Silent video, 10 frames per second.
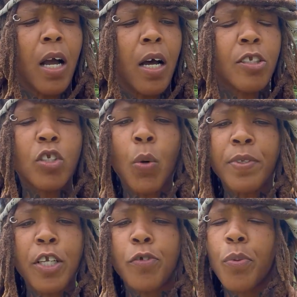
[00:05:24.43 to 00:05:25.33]
soaps
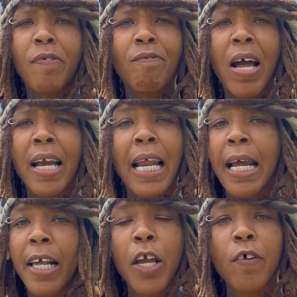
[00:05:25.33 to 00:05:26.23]
that you would find at
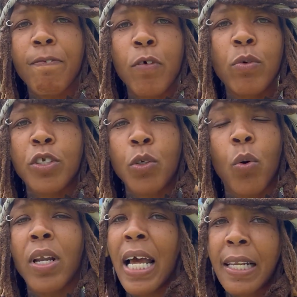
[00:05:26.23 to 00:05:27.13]
a health food store.
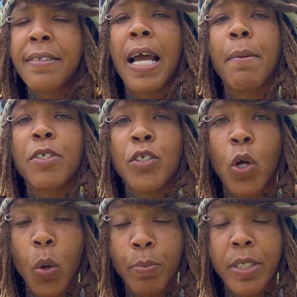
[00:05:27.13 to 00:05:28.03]
A lot of times
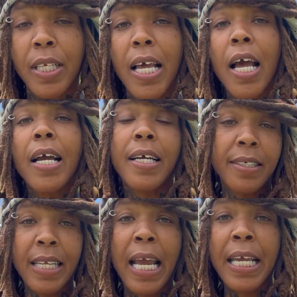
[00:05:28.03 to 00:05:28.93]
soaps
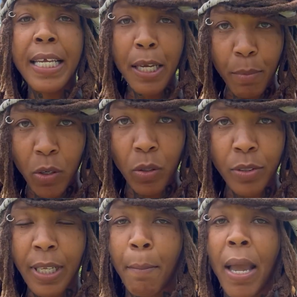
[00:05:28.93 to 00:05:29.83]
contain chemicals.
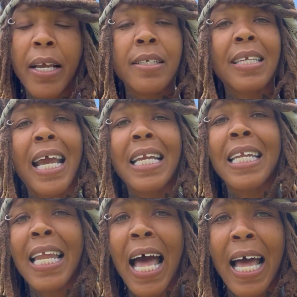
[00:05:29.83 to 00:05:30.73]
They may contain
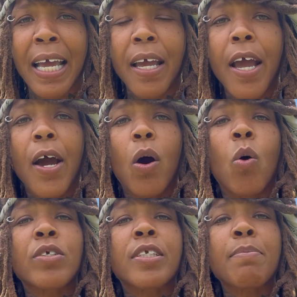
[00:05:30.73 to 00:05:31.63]
lye
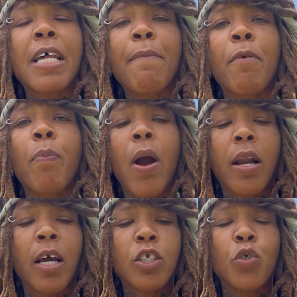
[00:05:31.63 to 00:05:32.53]
or some type of
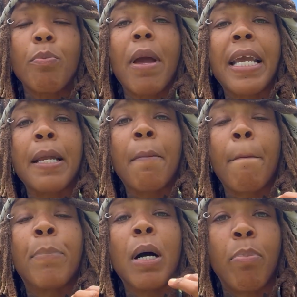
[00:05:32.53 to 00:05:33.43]
product to make it
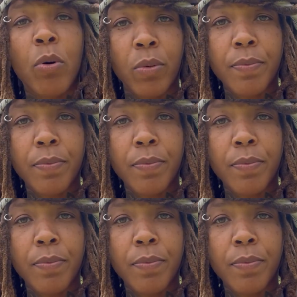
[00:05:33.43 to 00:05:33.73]
bubble.